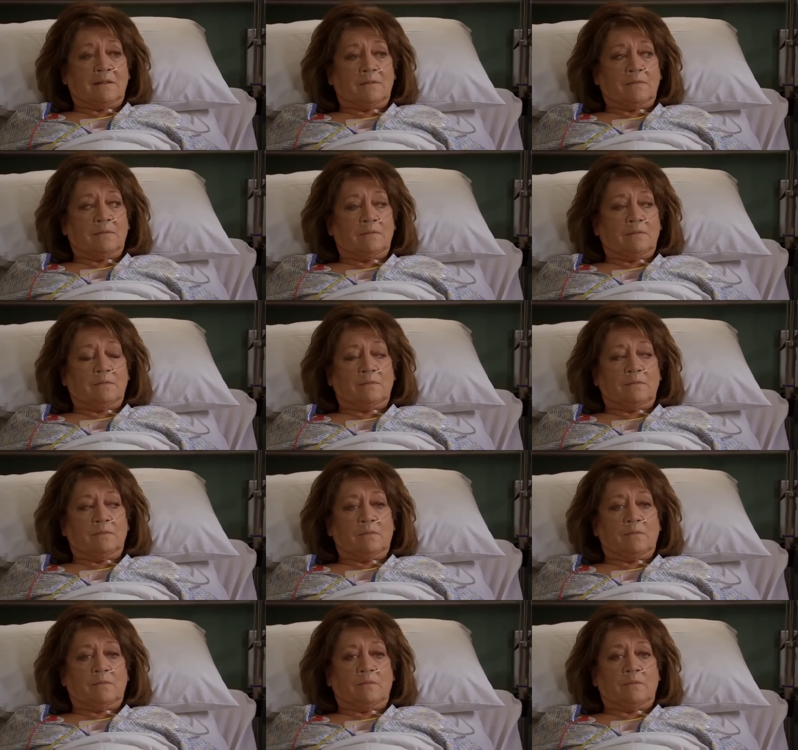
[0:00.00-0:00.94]

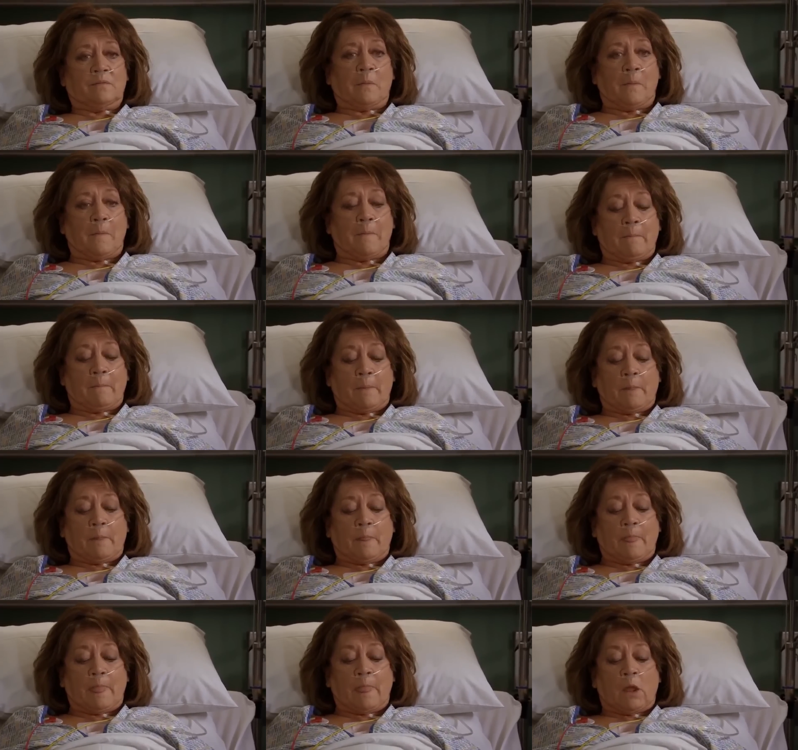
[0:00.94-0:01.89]

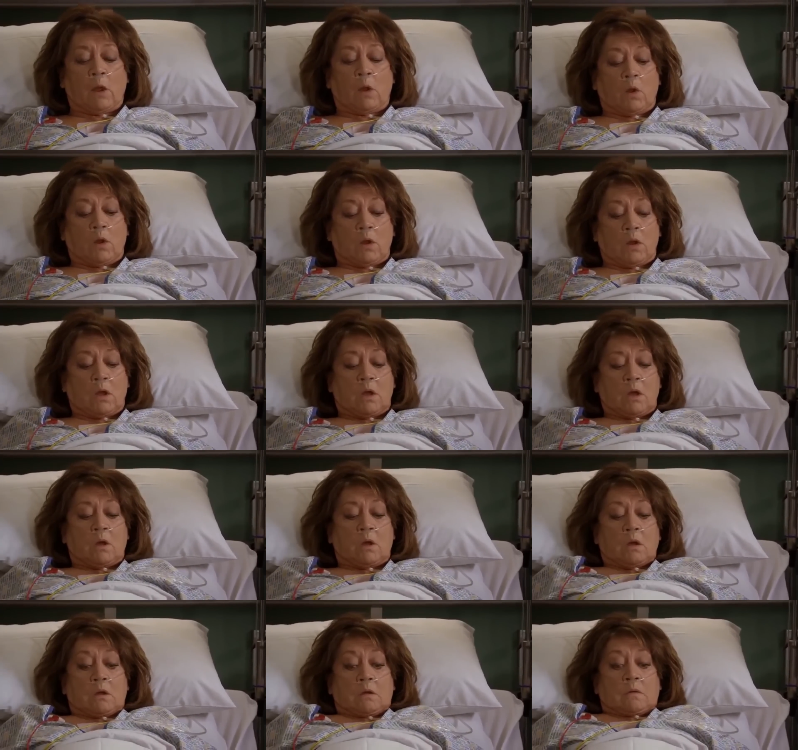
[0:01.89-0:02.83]

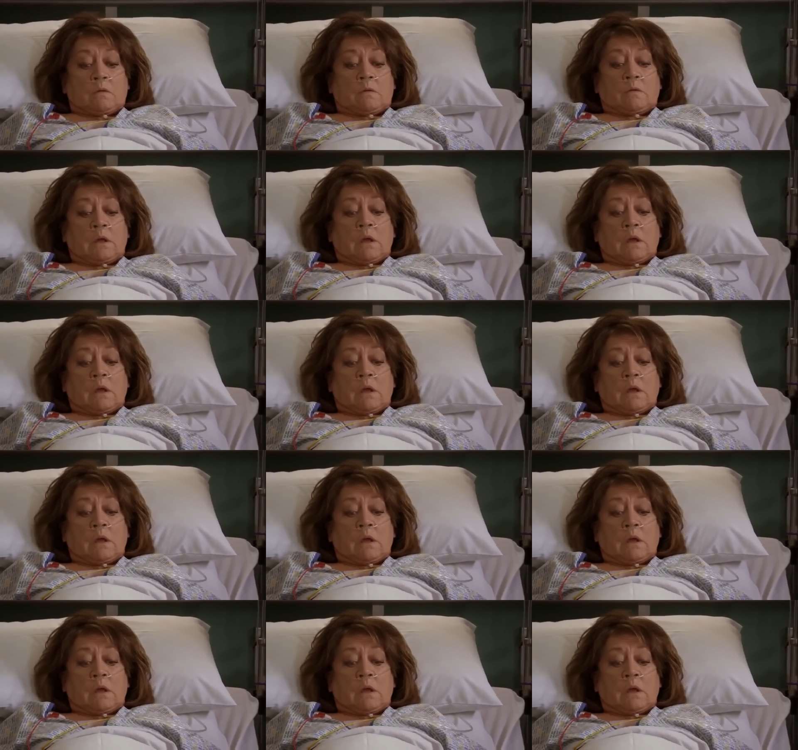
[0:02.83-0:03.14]
(silence)